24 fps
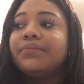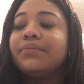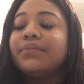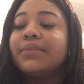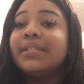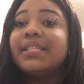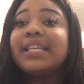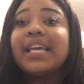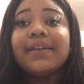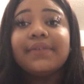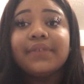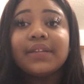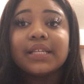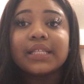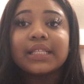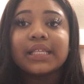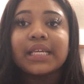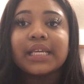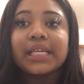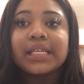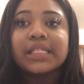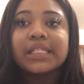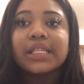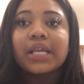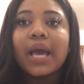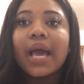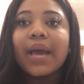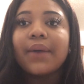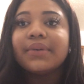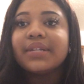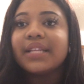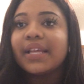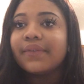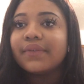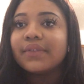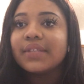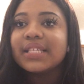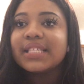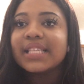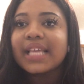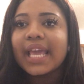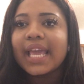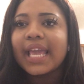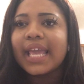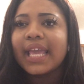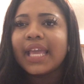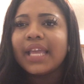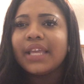Definitely. So I would definitely
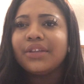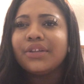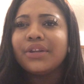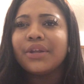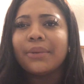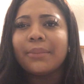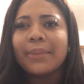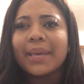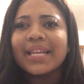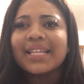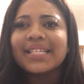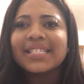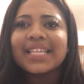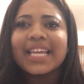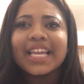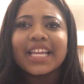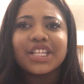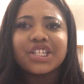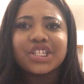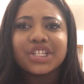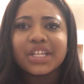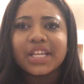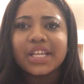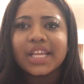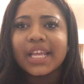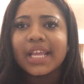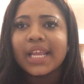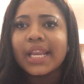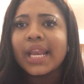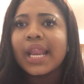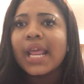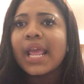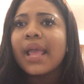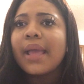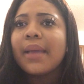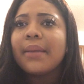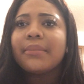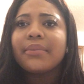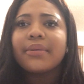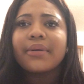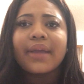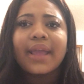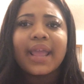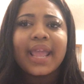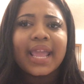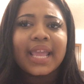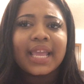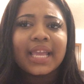say, meditation,
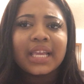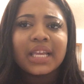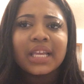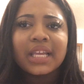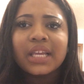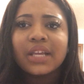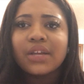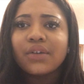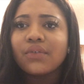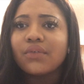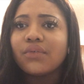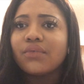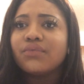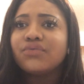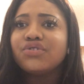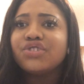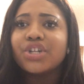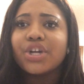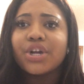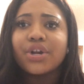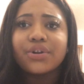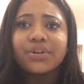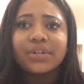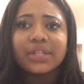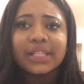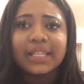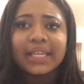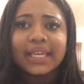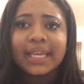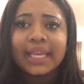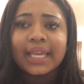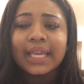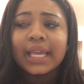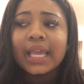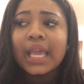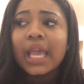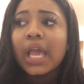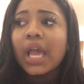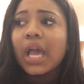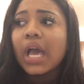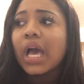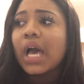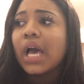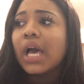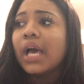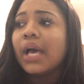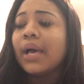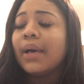praying, journaling.
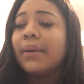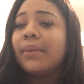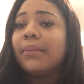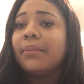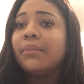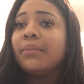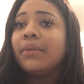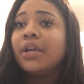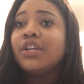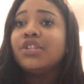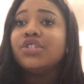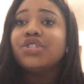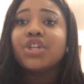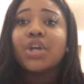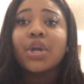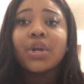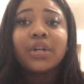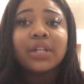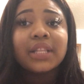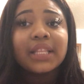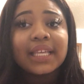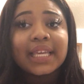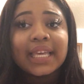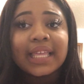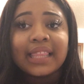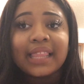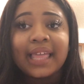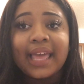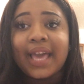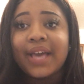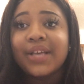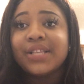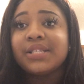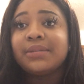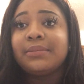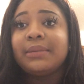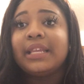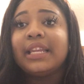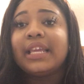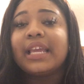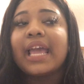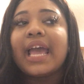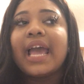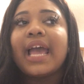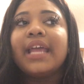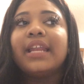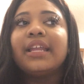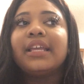Journaling allows me to
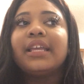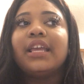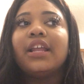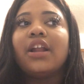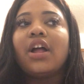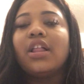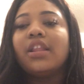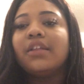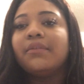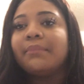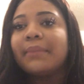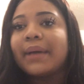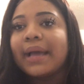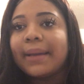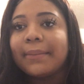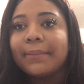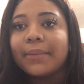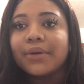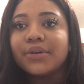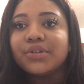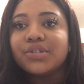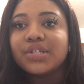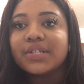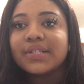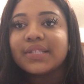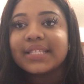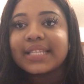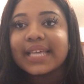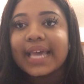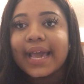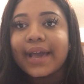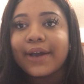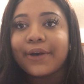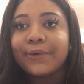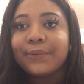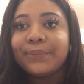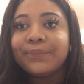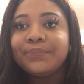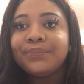kind of get all of my emotions out.